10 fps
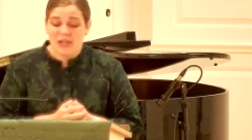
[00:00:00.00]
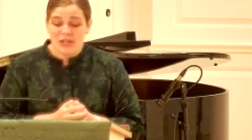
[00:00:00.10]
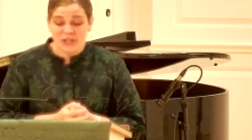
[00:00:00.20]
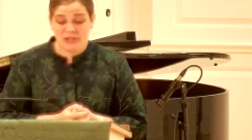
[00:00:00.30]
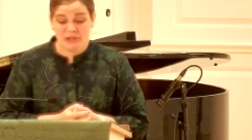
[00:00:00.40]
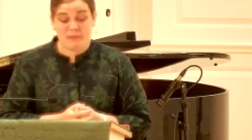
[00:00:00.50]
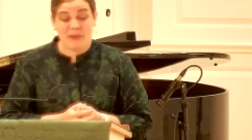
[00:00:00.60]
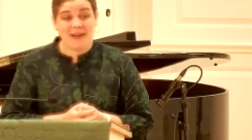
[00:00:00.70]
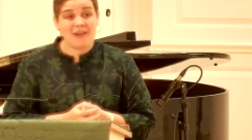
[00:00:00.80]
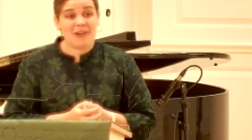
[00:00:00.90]
to do
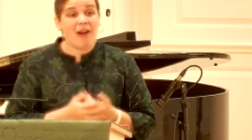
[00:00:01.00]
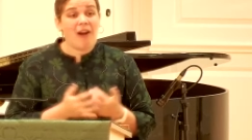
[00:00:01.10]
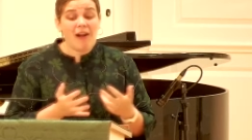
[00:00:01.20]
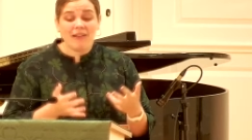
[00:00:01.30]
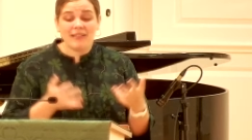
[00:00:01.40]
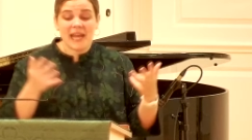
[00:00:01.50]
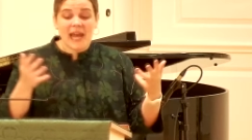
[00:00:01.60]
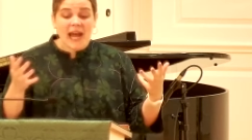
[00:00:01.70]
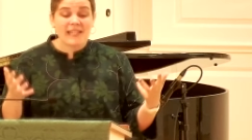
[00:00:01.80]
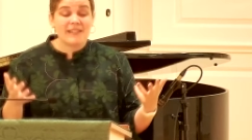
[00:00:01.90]
better, called
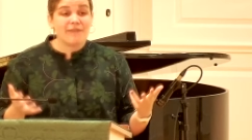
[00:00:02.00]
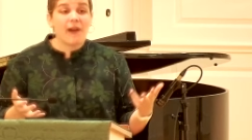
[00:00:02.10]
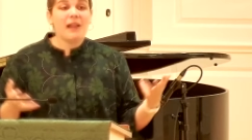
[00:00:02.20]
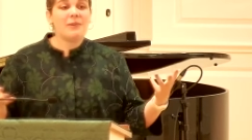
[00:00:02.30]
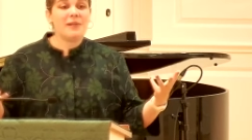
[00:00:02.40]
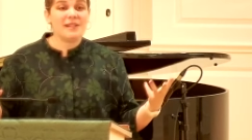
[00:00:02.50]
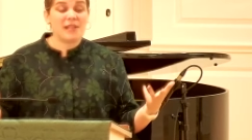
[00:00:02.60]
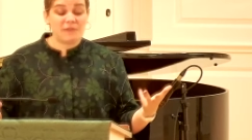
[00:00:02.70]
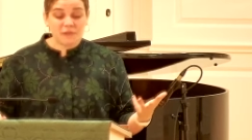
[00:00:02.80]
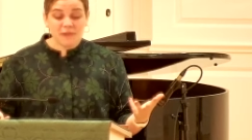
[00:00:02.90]
as followers
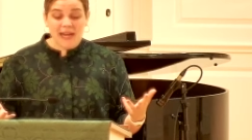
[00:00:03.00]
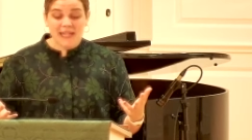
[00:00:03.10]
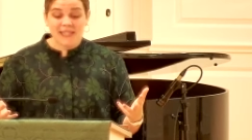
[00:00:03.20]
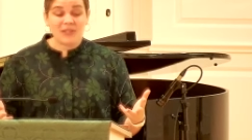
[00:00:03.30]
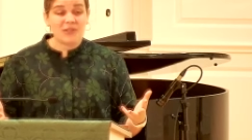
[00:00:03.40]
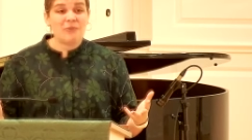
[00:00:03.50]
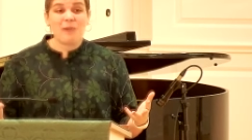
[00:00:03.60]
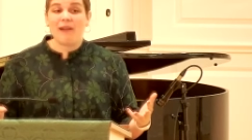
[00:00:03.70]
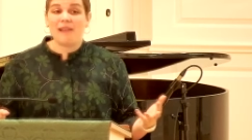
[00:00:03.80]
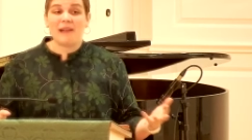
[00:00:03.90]
of Christ to
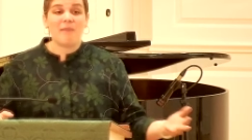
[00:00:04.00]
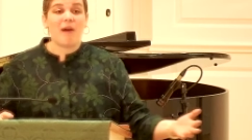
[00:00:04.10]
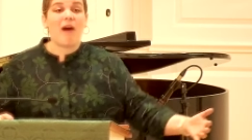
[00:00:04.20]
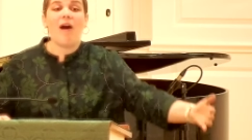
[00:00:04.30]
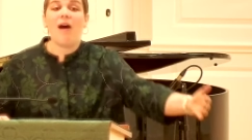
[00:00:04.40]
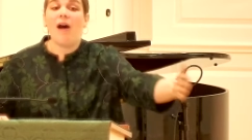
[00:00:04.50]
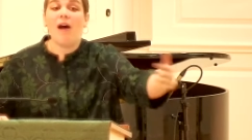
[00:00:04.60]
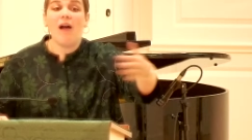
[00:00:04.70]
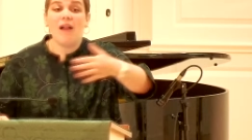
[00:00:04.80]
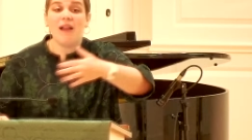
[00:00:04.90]
welcome
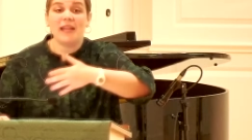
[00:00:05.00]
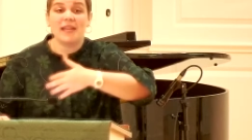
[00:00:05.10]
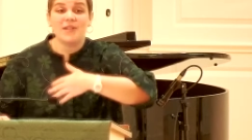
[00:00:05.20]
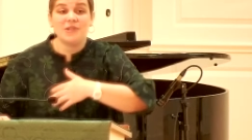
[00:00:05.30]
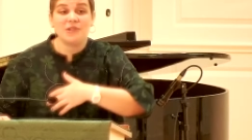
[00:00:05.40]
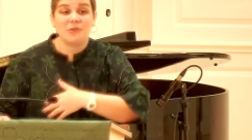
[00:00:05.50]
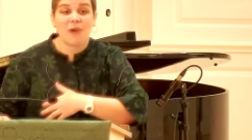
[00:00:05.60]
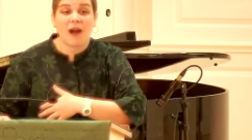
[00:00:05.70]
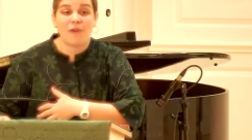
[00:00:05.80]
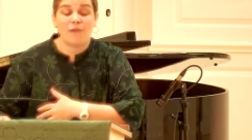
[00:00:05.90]
all into
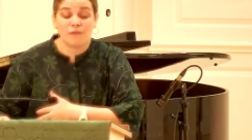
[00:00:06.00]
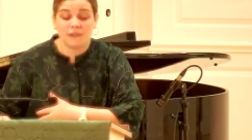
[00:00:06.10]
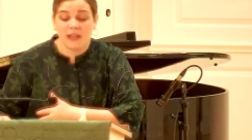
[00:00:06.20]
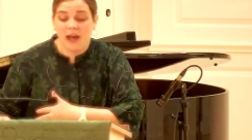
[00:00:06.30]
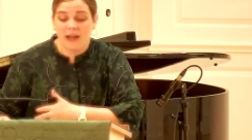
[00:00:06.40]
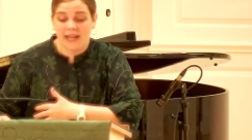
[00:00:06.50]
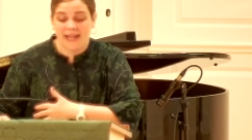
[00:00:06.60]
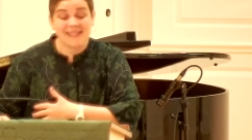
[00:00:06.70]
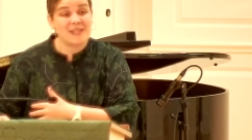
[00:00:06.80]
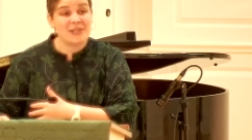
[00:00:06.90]
our flock,
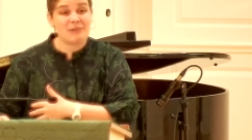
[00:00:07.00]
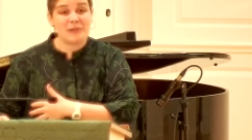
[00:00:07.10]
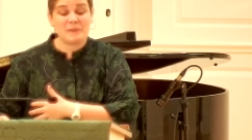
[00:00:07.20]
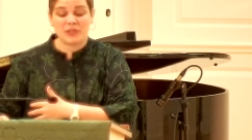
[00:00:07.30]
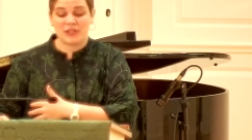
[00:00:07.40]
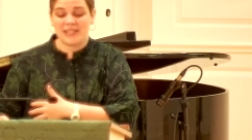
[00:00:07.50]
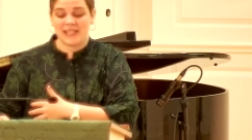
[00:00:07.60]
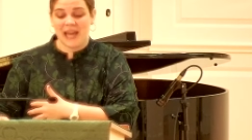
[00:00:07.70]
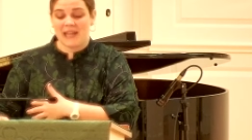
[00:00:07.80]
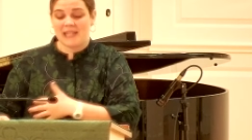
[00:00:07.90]
as the scripture
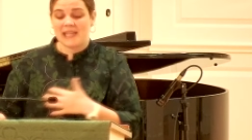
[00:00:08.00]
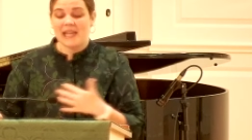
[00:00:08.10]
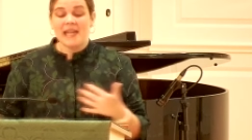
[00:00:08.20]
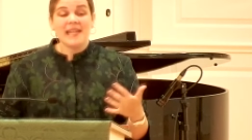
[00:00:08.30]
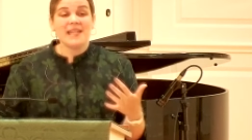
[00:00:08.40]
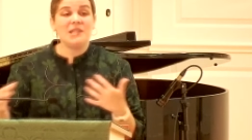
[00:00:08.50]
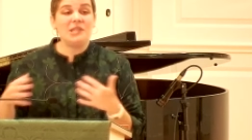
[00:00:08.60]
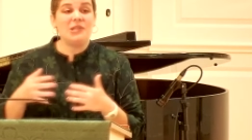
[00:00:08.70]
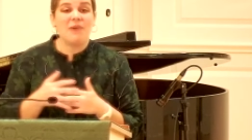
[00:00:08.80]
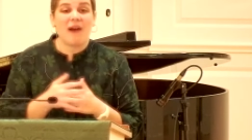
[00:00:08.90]
says,
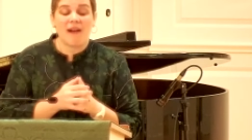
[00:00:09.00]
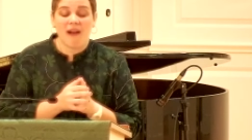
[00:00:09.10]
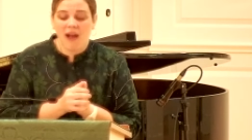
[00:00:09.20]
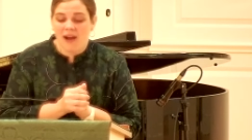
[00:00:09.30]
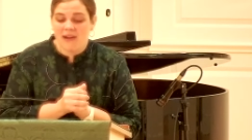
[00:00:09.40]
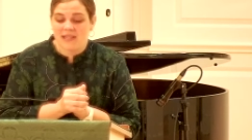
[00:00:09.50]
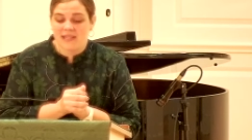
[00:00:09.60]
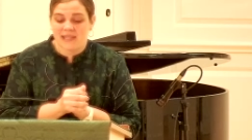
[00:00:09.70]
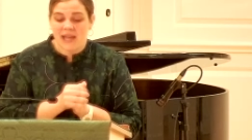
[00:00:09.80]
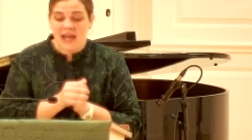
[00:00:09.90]
into our
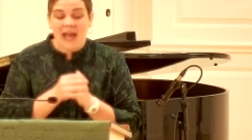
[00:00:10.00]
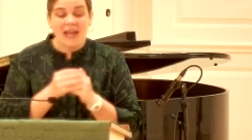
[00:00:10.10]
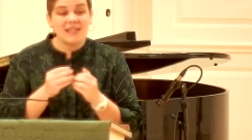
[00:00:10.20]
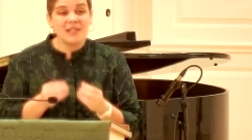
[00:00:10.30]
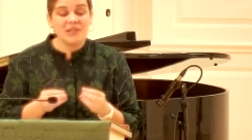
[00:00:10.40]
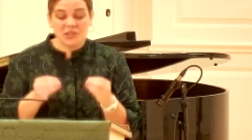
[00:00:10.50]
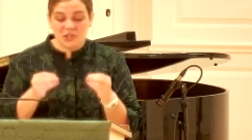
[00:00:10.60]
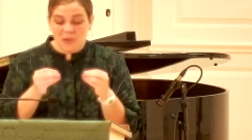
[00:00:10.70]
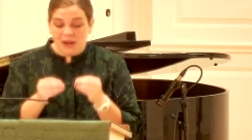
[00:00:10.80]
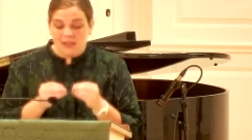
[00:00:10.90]
hearts and
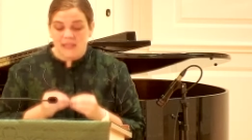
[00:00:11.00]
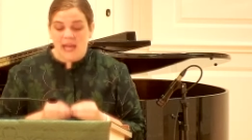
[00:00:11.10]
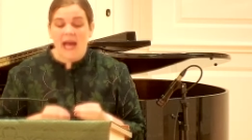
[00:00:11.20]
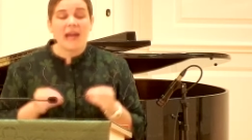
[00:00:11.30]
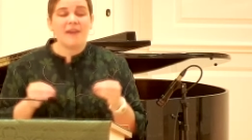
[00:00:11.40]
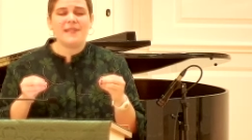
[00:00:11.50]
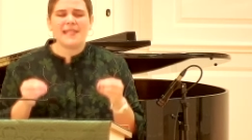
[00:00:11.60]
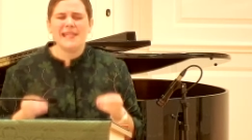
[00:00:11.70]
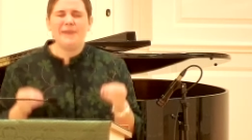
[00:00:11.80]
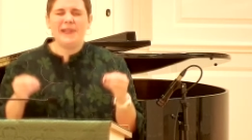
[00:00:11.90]
into our lives,
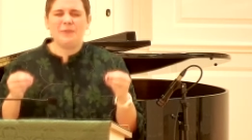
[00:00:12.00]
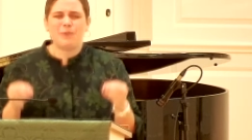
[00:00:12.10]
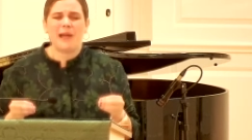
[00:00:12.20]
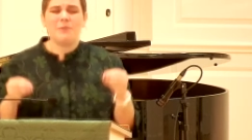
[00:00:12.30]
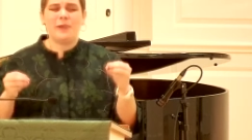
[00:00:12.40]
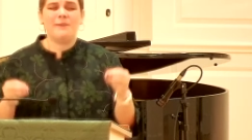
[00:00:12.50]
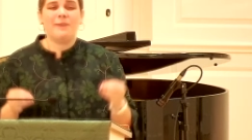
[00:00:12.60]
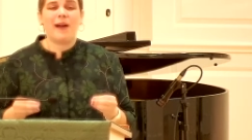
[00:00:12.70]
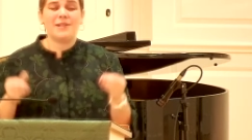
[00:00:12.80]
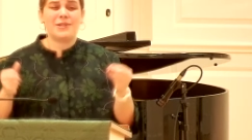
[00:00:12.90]
even when we
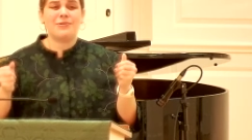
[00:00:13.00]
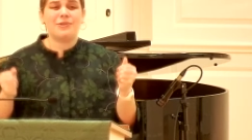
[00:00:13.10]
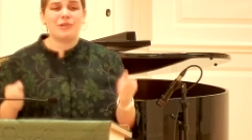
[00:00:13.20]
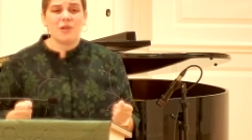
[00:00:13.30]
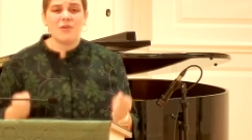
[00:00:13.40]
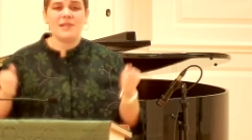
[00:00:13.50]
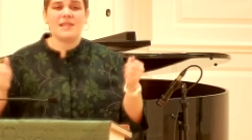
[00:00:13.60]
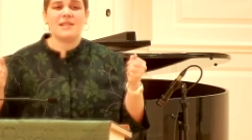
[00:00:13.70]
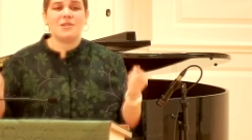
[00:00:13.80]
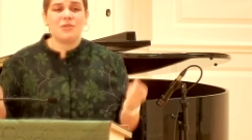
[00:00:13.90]
want to close
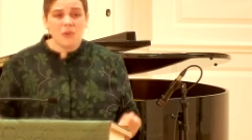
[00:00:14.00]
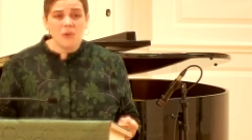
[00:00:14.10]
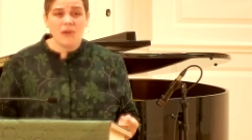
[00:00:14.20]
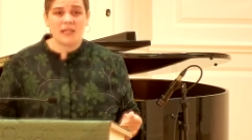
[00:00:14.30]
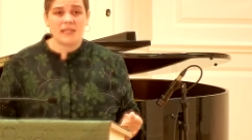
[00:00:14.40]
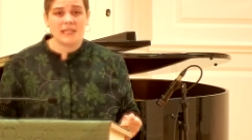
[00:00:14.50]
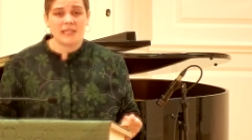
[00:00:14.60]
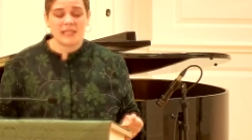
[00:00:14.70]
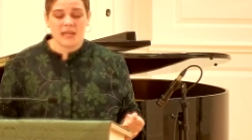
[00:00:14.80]
the doors,